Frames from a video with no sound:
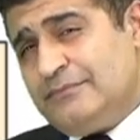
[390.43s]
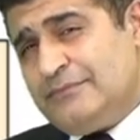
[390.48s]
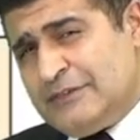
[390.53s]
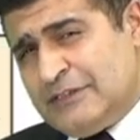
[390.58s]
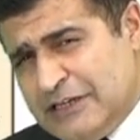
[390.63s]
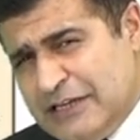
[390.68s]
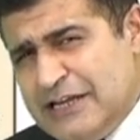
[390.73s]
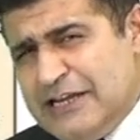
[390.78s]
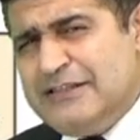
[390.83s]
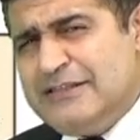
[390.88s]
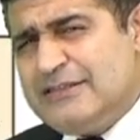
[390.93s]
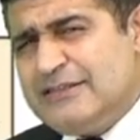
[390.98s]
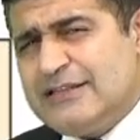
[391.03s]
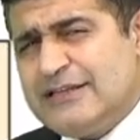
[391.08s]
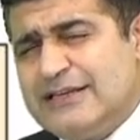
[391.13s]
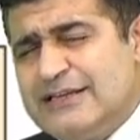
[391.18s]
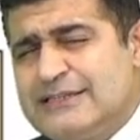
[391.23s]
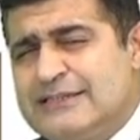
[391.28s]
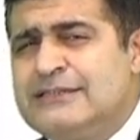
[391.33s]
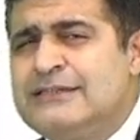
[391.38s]
In
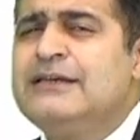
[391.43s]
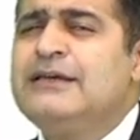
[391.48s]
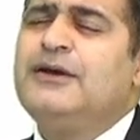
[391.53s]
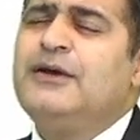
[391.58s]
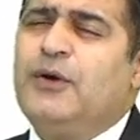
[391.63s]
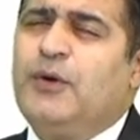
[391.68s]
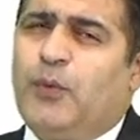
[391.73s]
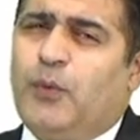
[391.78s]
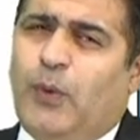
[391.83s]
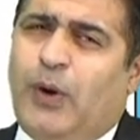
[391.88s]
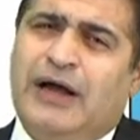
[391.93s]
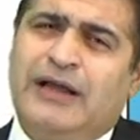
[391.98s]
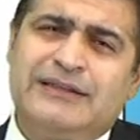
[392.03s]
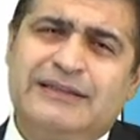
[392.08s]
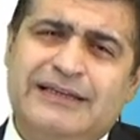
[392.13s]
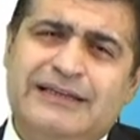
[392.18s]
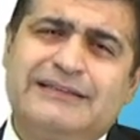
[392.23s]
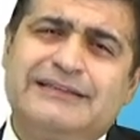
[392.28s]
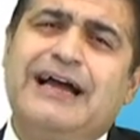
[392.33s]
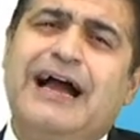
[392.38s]
this, one
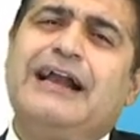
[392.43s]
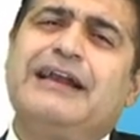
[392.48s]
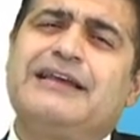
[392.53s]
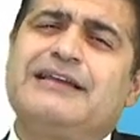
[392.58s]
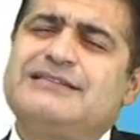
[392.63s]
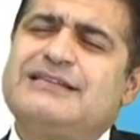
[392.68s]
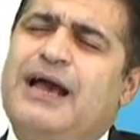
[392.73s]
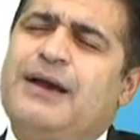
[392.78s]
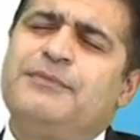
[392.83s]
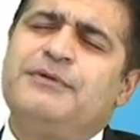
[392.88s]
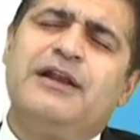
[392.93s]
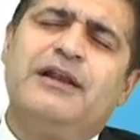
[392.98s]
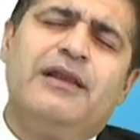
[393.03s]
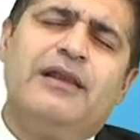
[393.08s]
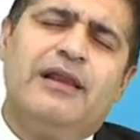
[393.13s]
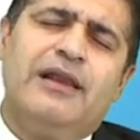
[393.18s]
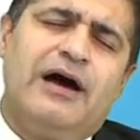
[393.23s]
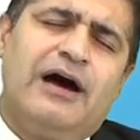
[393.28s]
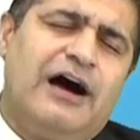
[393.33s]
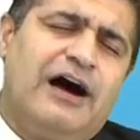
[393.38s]
thing that examiner
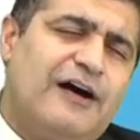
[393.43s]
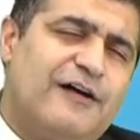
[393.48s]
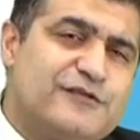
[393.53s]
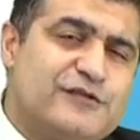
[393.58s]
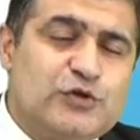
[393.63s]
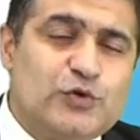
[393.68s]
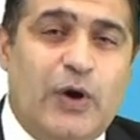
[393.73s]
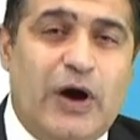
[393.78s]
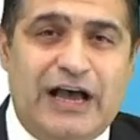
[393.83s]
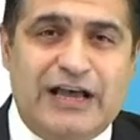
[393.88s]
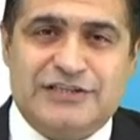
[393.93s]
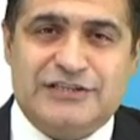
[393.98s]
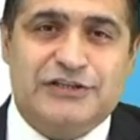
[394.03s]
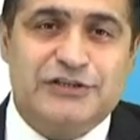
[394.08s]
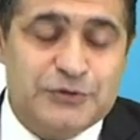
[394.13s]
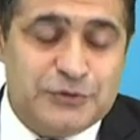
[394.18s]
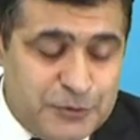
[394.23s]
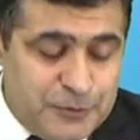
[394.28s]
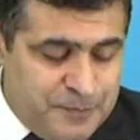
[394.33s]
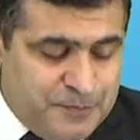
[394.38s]
loves to ask
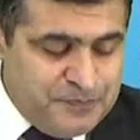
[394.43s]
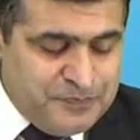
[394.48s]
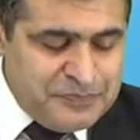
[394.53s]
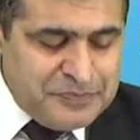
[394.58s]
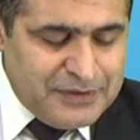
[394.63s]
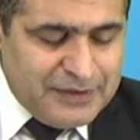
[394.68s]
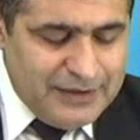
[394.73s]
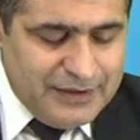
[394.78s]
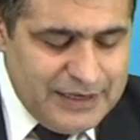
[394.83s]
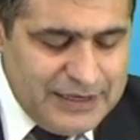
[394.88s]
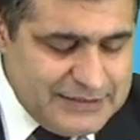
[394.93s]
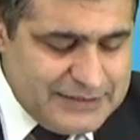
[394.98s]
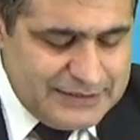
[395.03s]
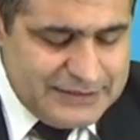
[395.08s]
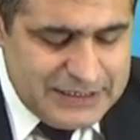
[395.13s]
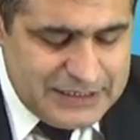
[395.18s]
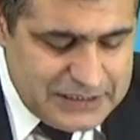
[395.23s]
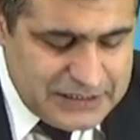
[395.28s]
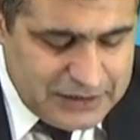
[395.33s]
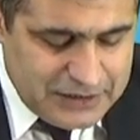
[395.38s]
you is
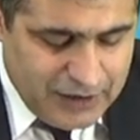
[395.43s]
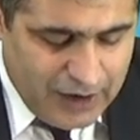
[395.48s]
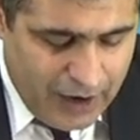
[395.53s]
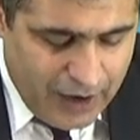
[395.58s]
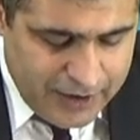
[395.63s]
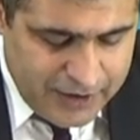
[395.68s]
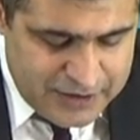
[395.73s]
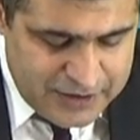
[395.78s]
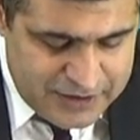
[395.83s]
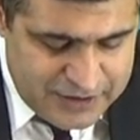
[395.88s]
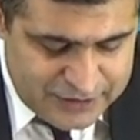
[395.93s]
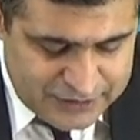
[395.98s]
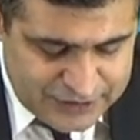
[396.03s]
the current